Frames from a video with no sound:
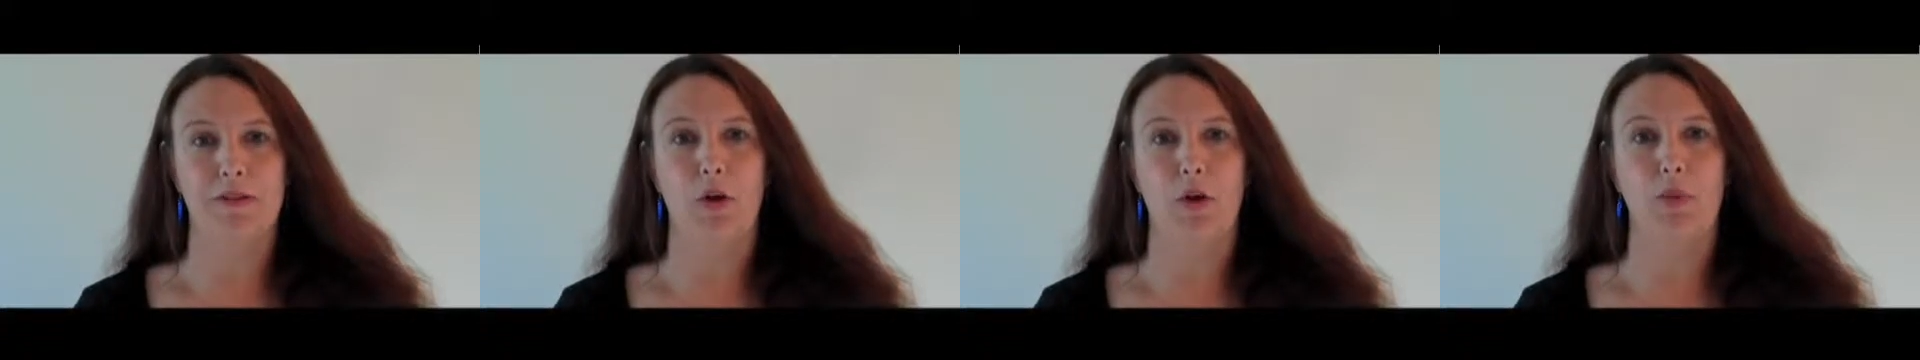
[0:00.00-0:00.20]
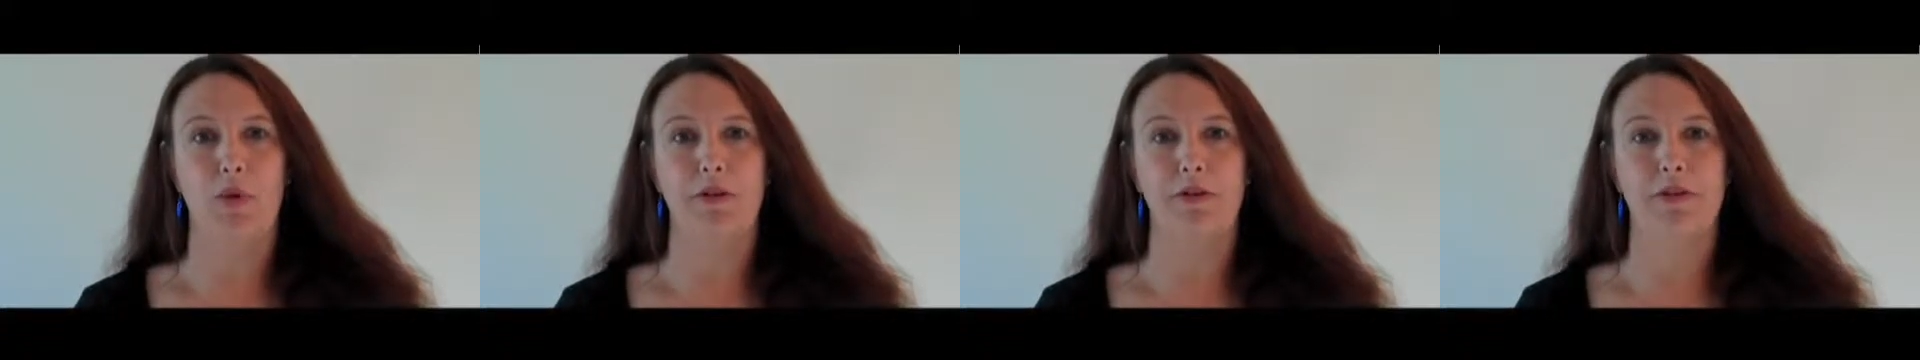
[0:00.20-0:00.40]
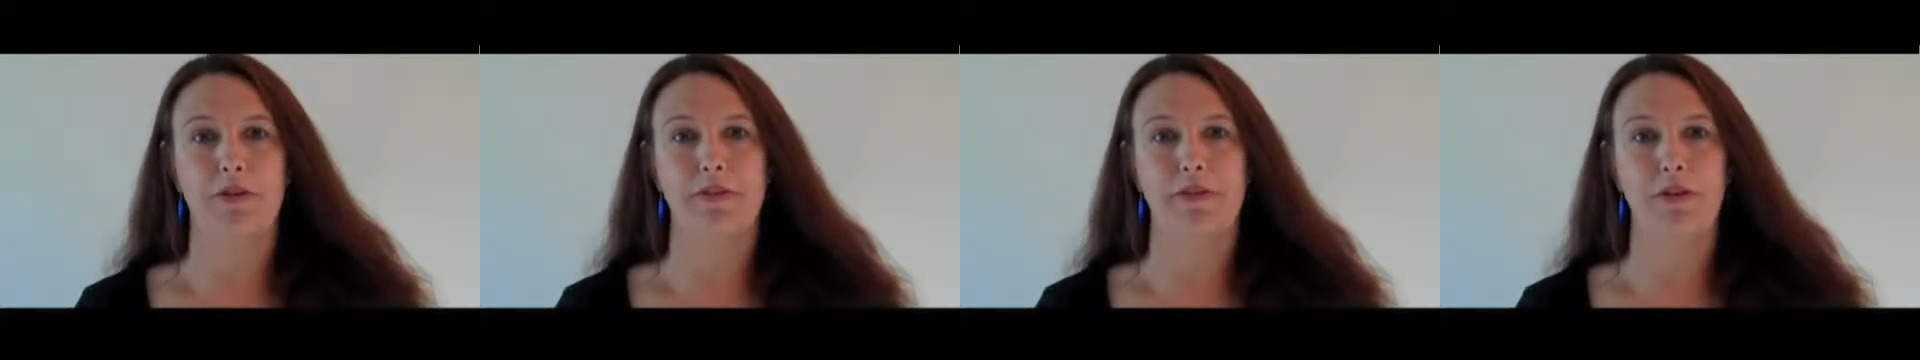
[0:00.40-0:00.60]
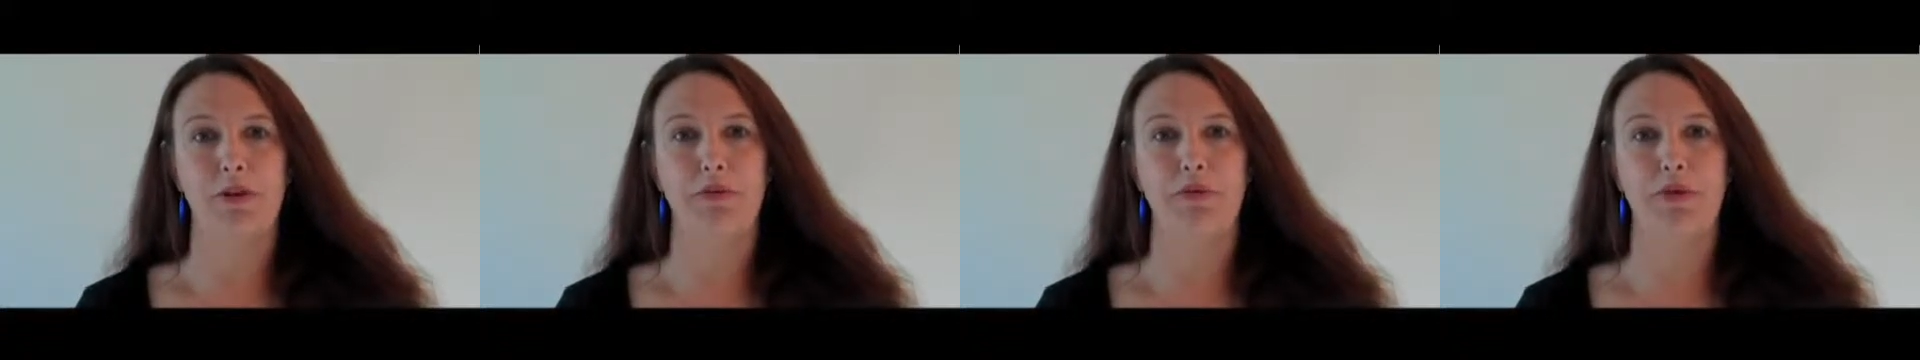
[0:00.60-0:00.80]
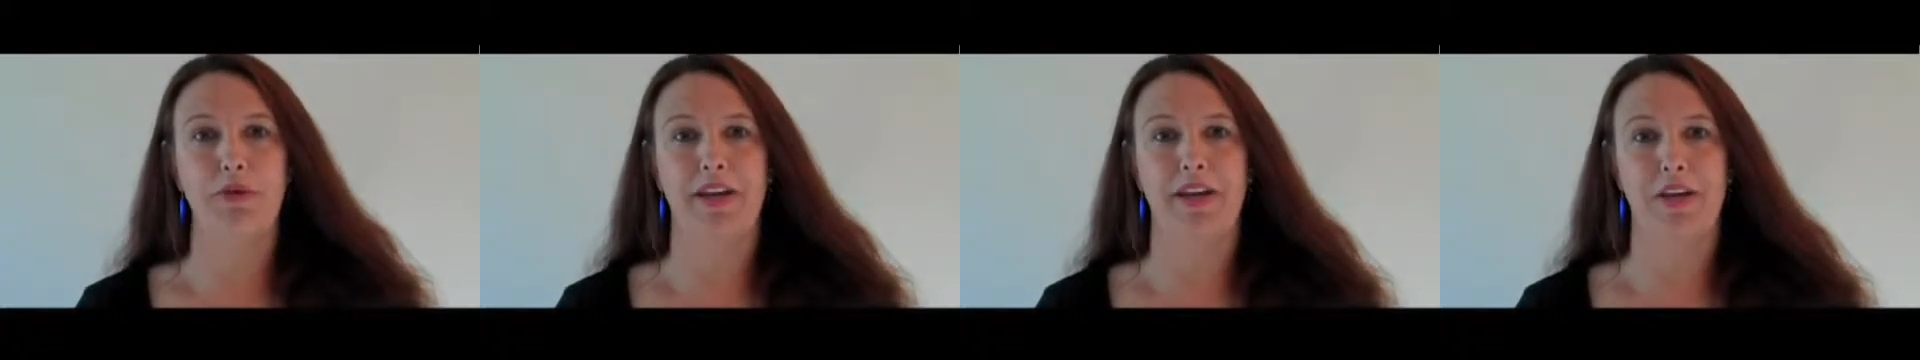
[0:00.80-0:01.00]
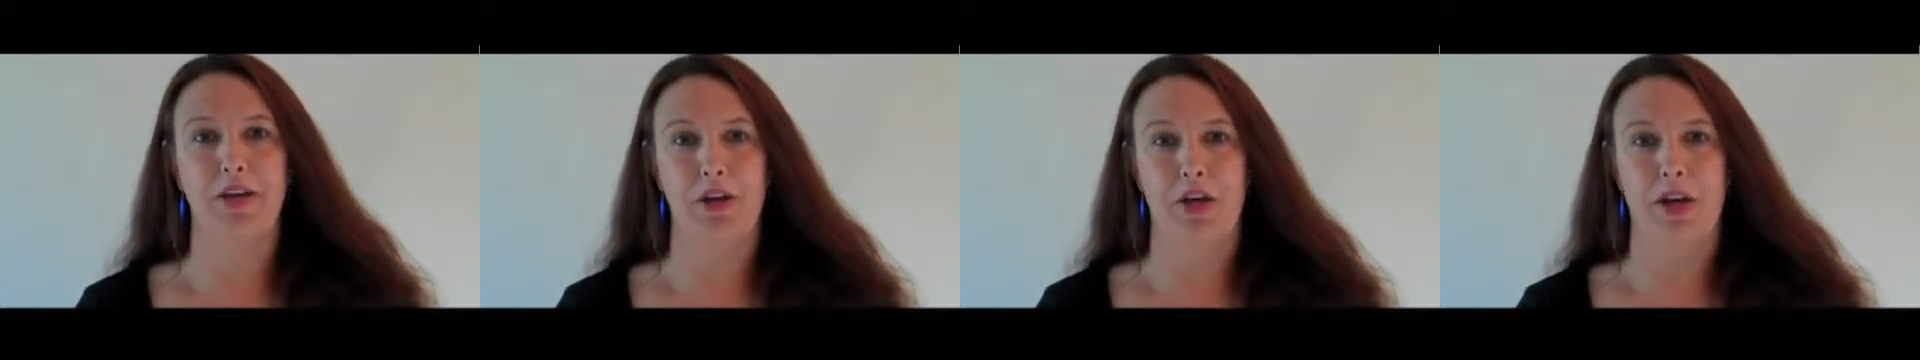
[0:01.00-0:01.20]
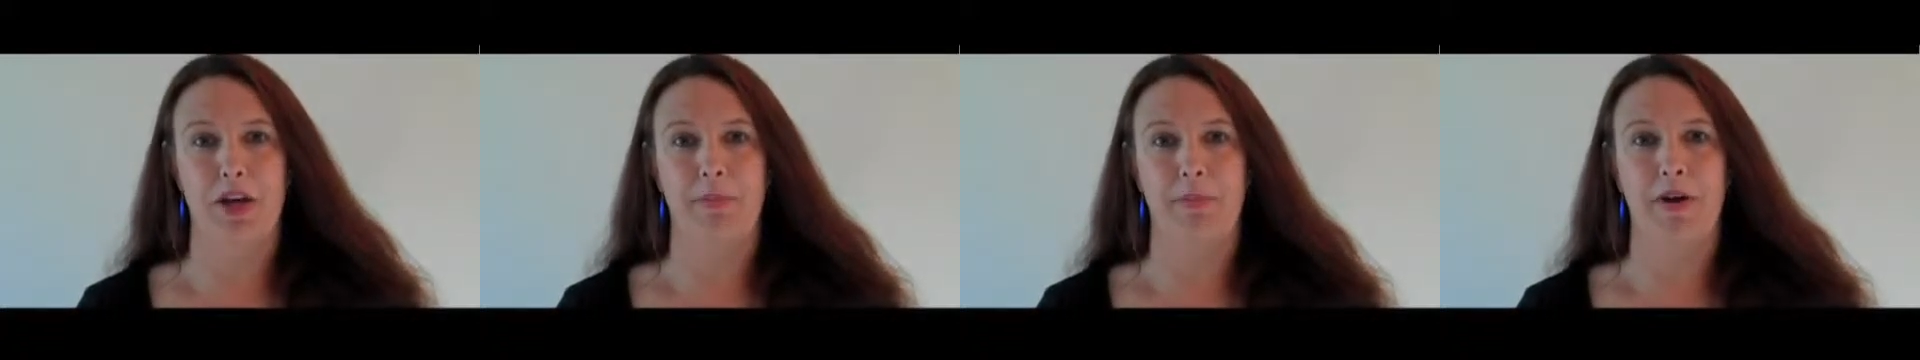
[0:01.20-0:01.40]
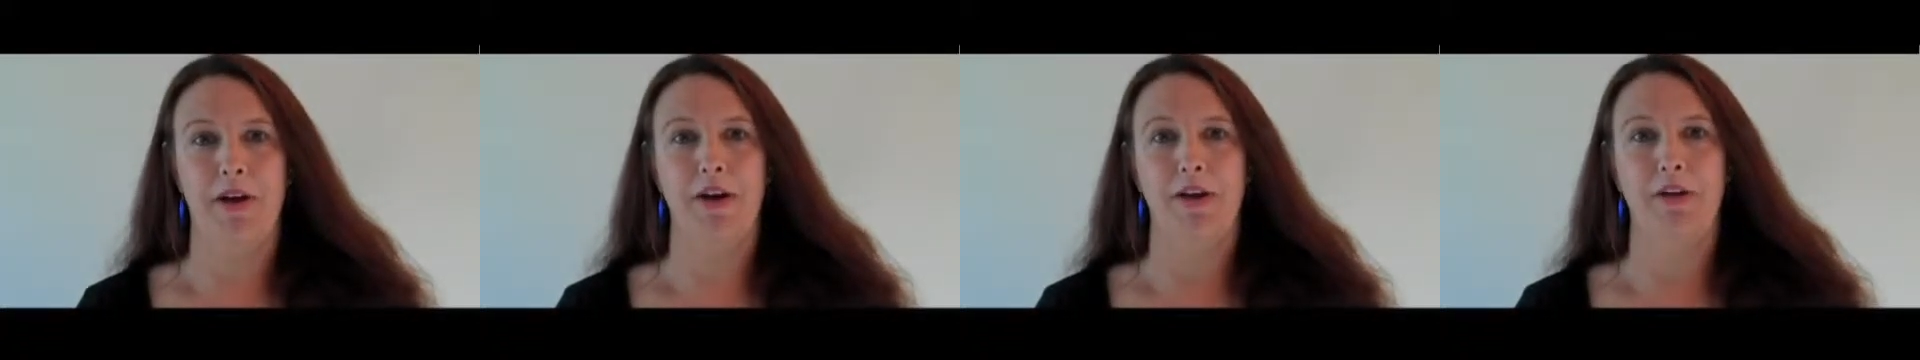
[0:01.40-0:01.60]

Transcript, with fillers: around a snowflake shape